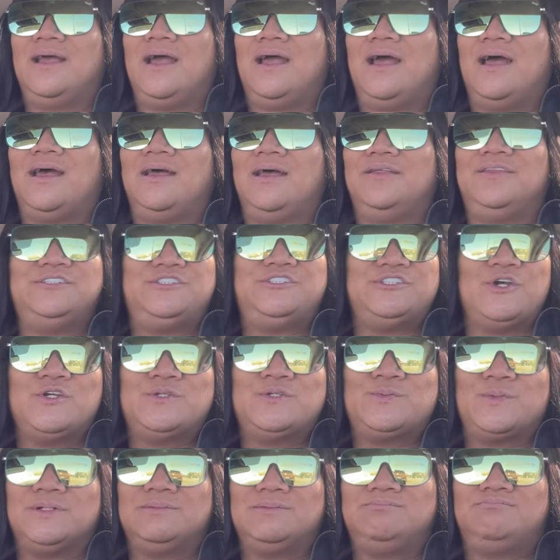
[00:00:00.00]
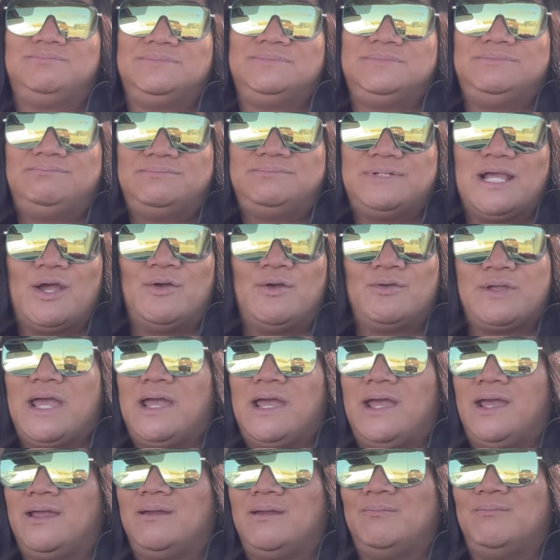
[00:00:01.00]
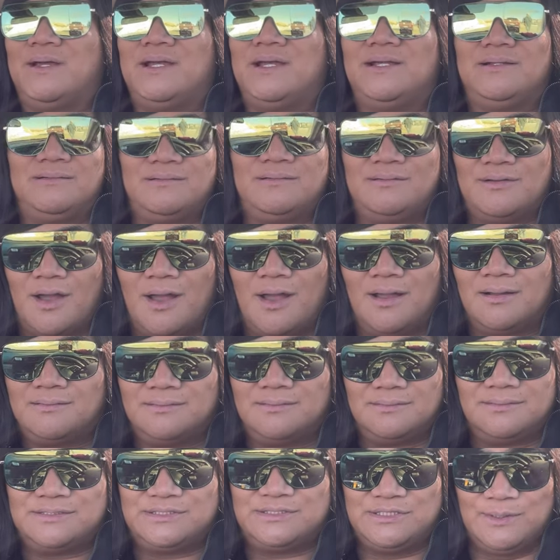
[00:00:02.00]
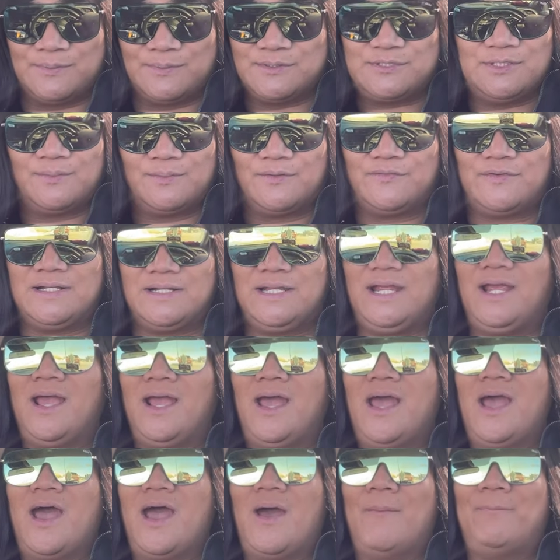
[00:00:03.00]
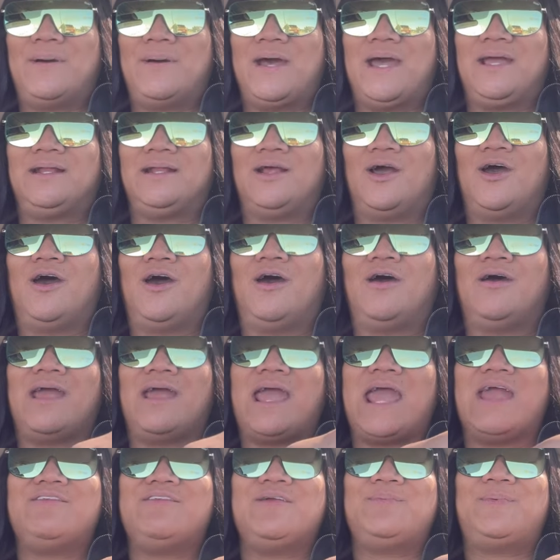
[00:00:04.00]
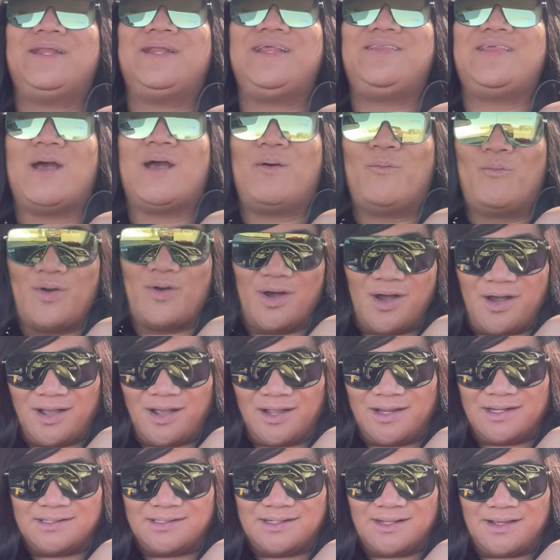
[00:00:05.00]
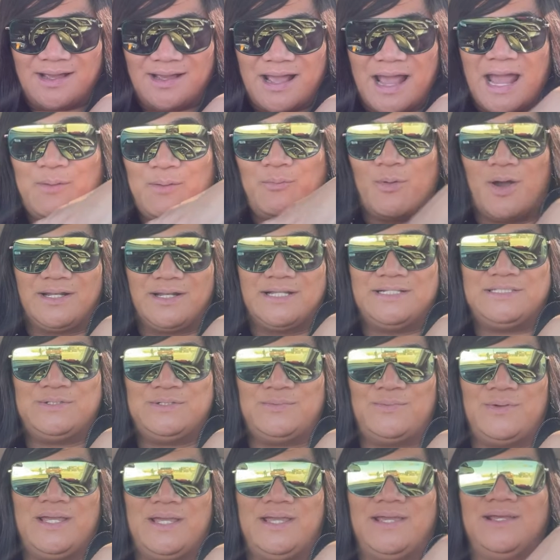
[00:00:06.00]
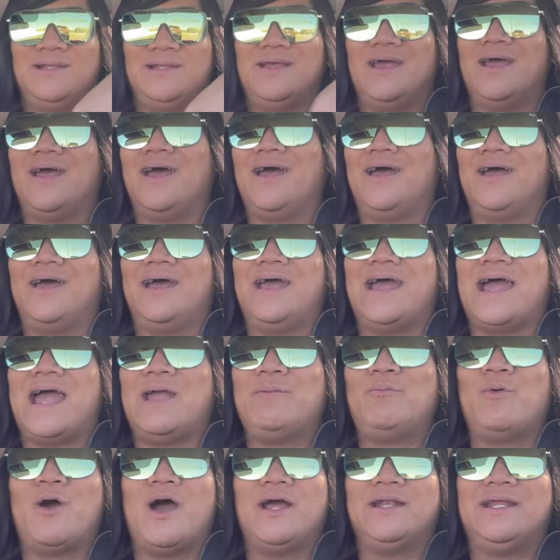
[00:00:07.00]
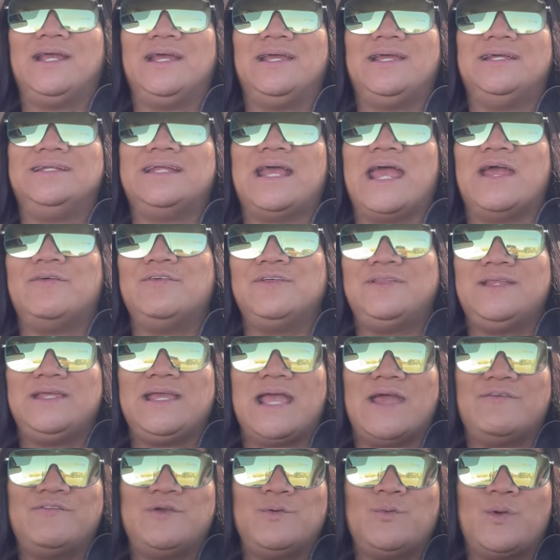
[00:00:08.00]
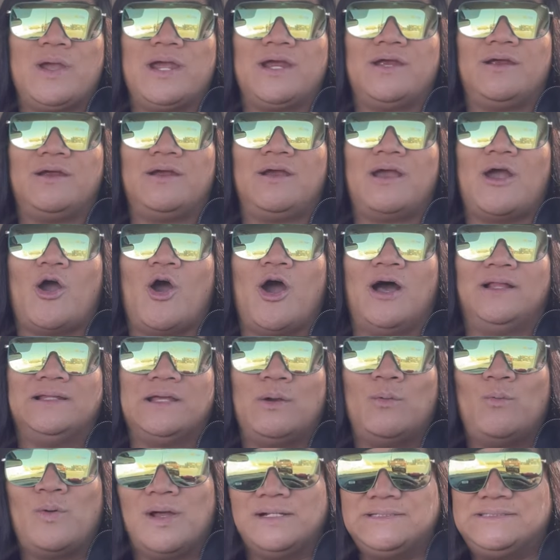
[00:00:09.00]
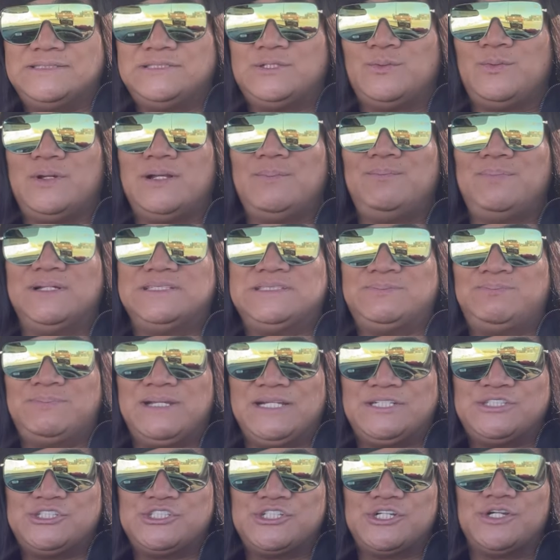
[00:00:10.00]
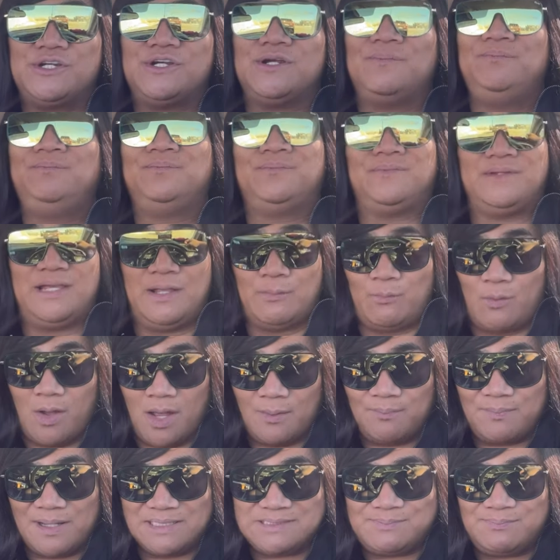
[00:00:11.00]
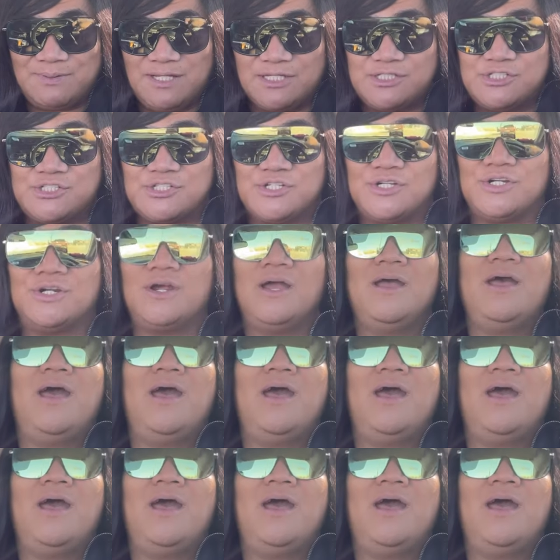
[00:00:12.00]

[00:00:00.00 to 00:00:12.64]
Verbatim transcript: Uh, the jokes were okay, but not super, super funny. But oh, everybody that won, I wanted to win. Uh, I wanted Everything Everywhere All at Once to win Best Picture. It won Best Picture.